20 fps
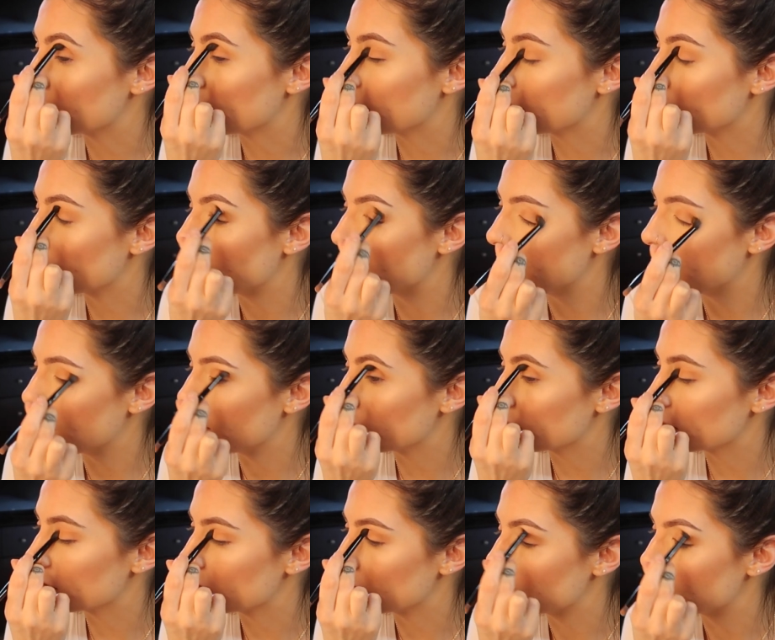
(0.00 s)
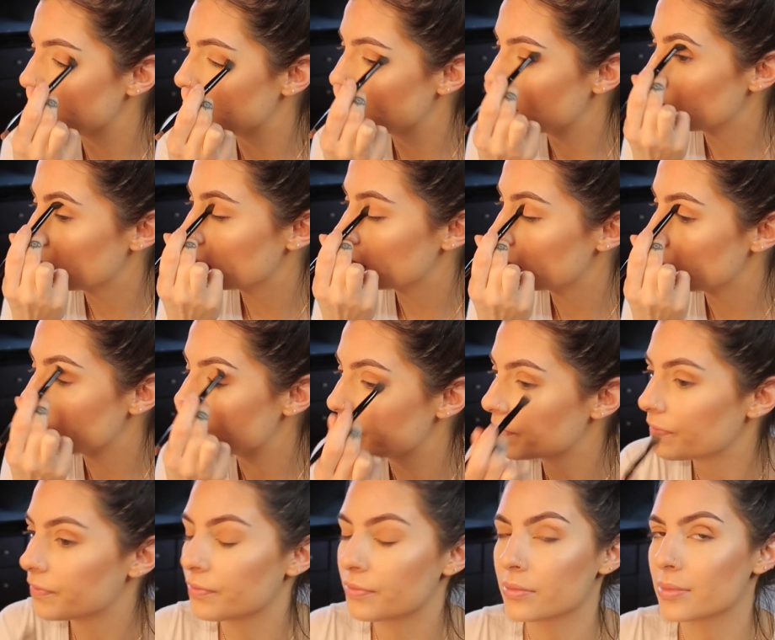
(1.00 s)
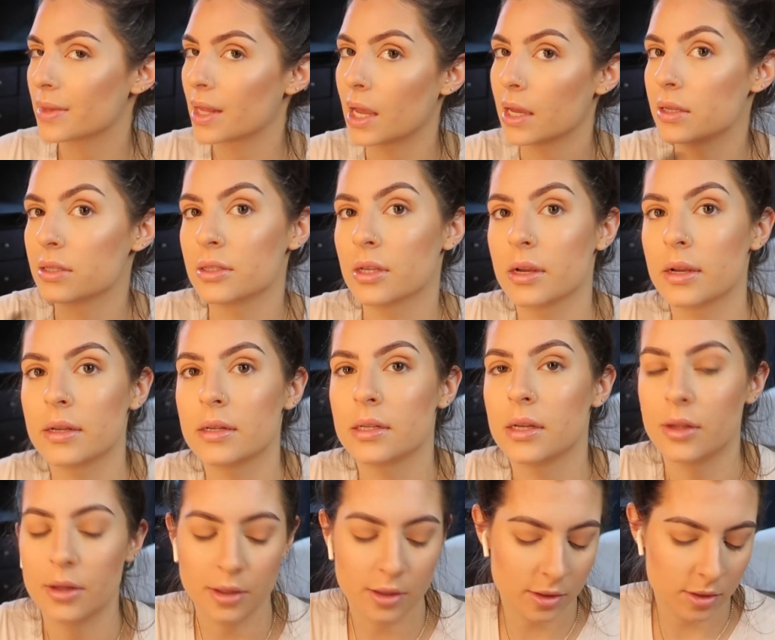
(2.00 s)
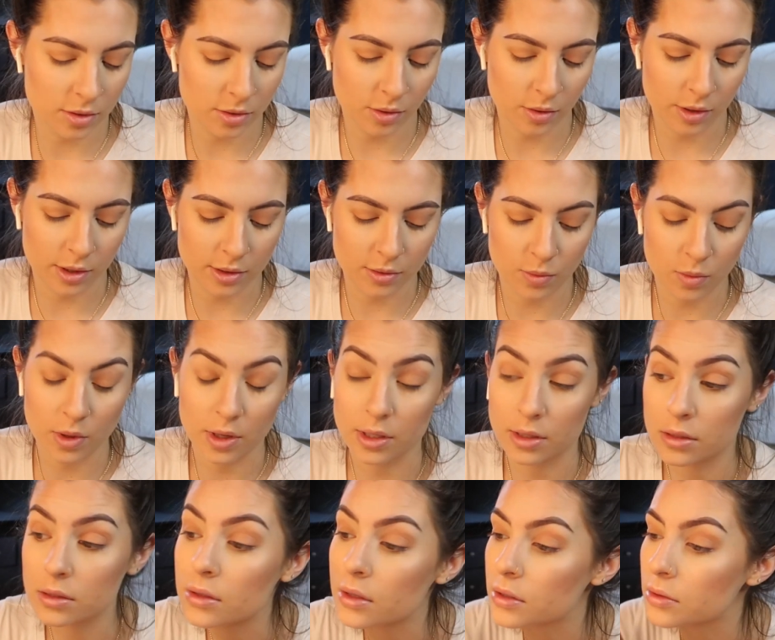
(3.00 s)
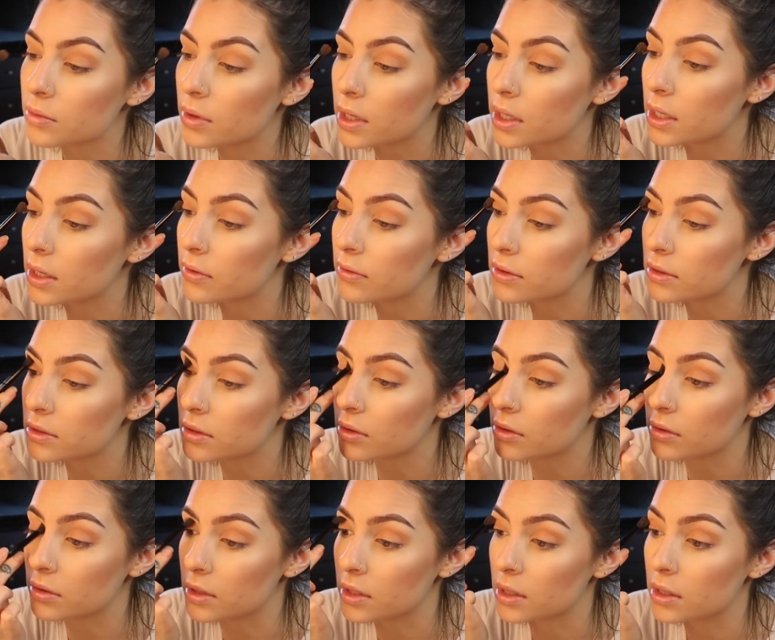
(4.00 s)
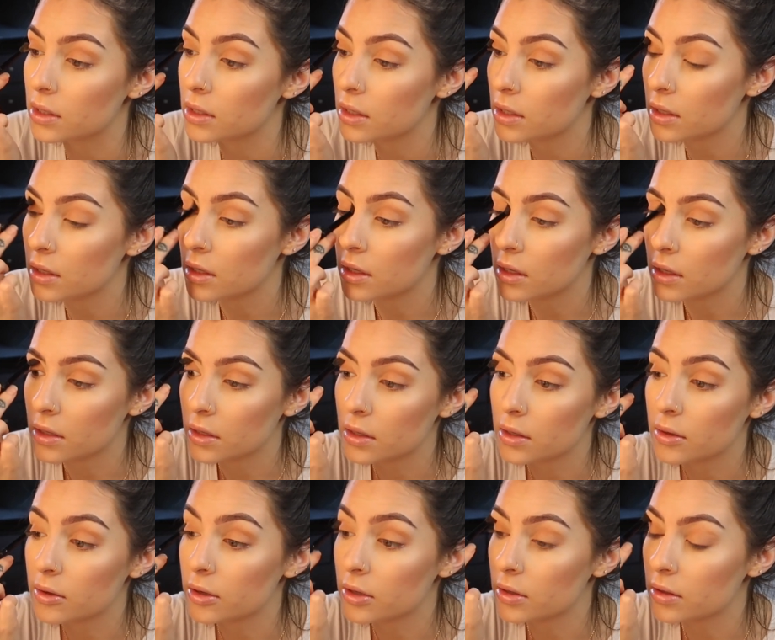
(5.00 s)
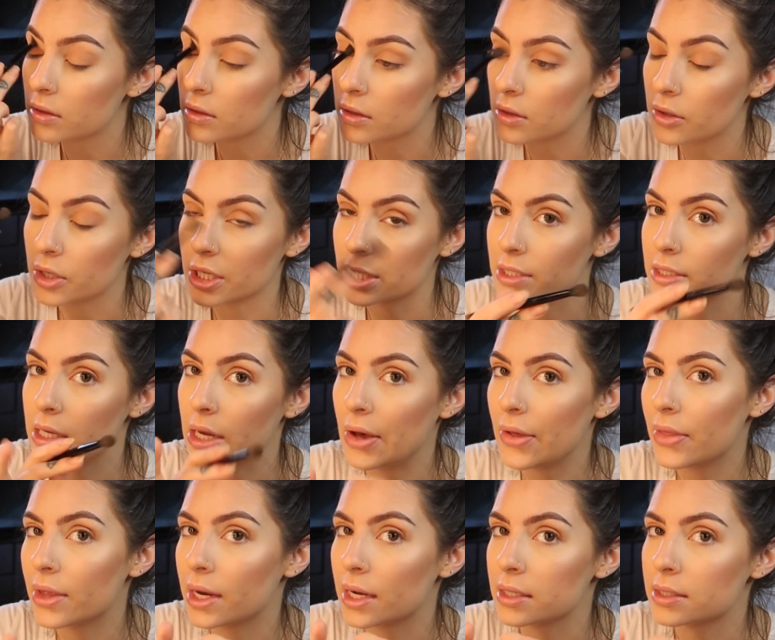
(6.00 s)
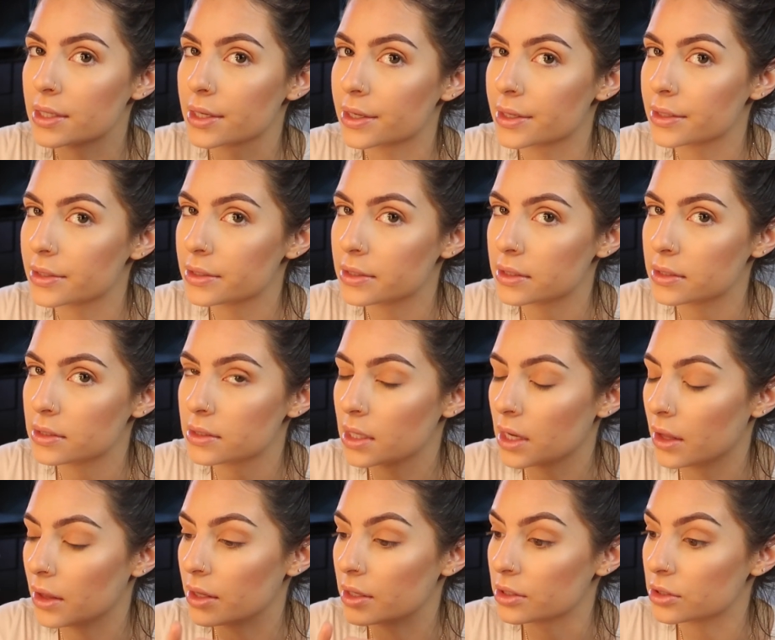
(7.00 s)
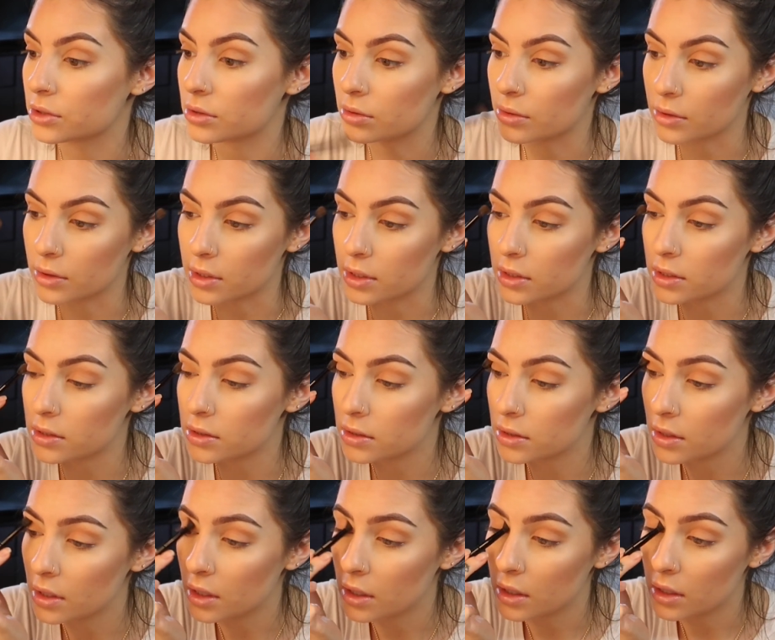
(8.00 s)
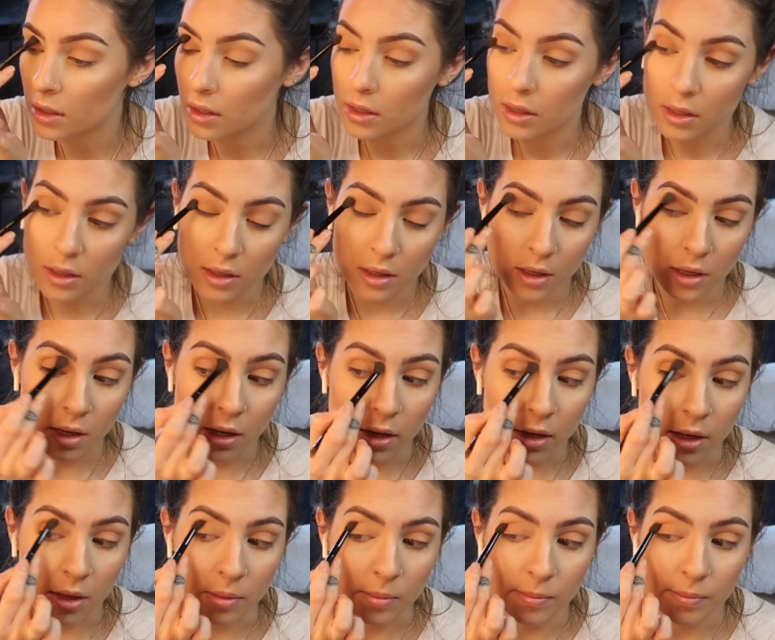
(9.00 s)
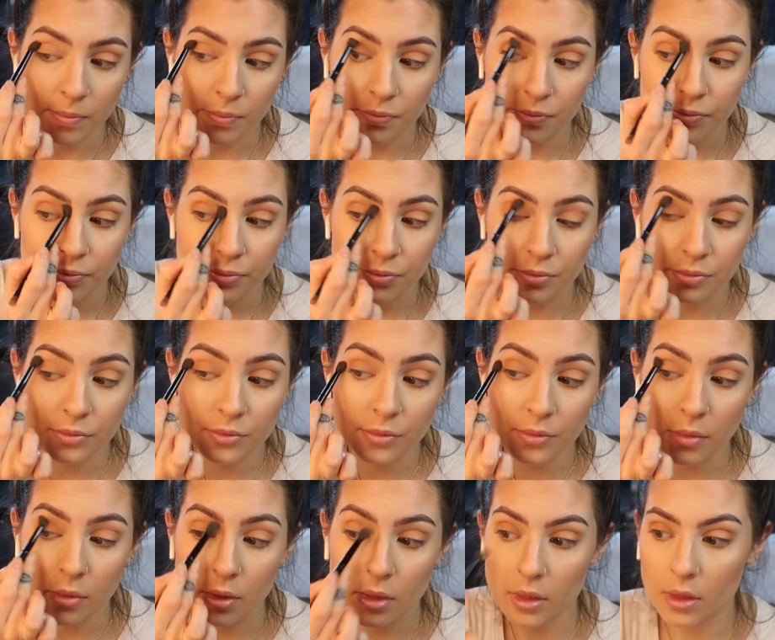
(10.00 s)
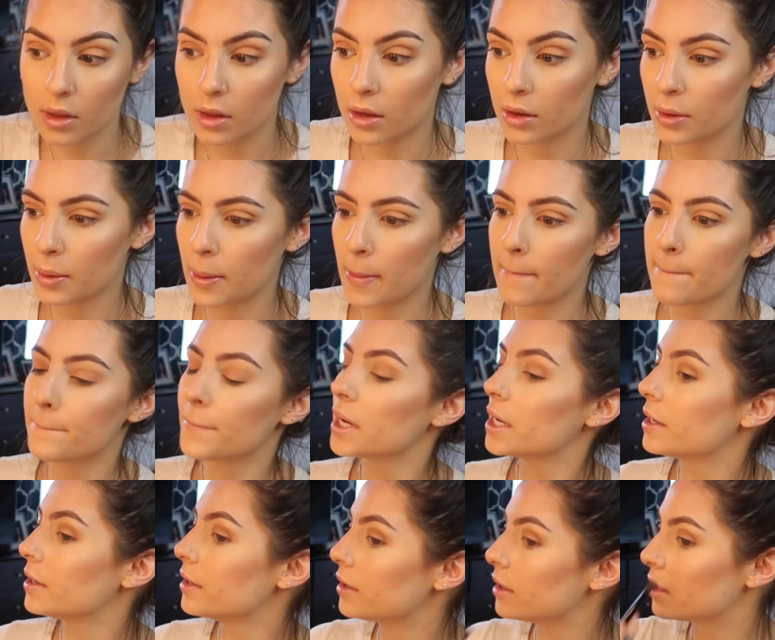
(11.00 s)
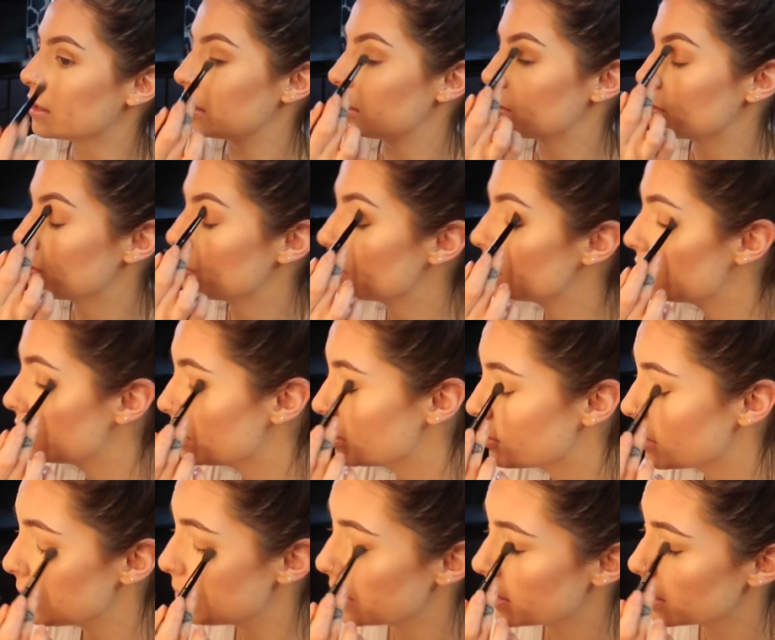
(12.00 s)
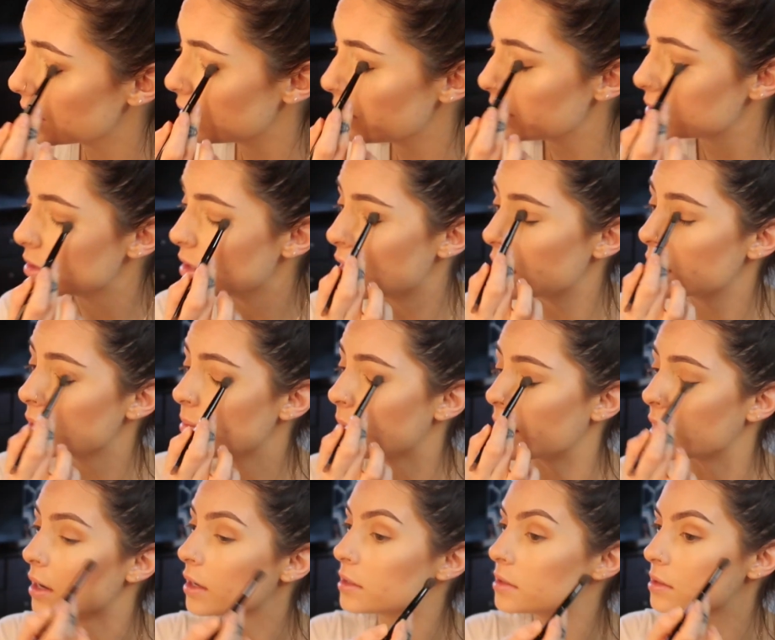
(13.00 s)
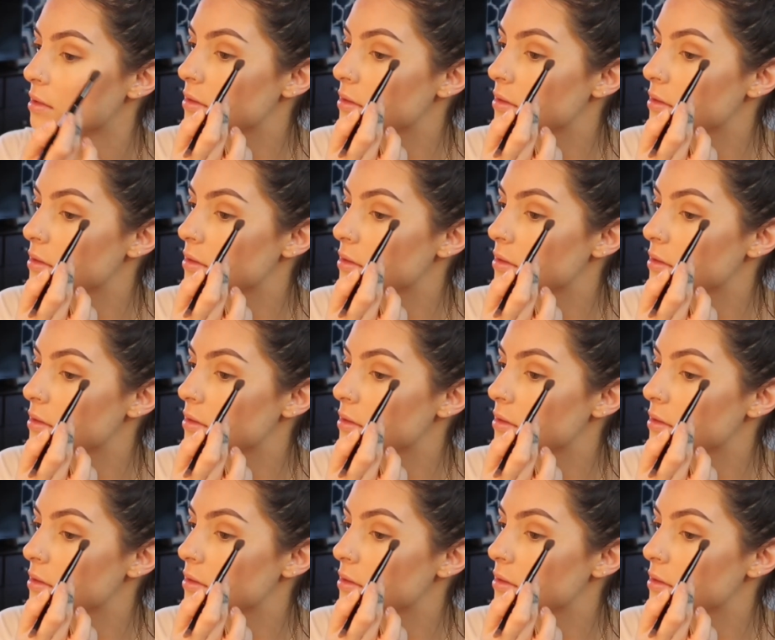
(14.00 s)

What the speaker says: Like, I suck at telling stories, one, so that's why I never told it. You can tell that I suck at telling stories. But I just wanted to do my makeup and talk about it.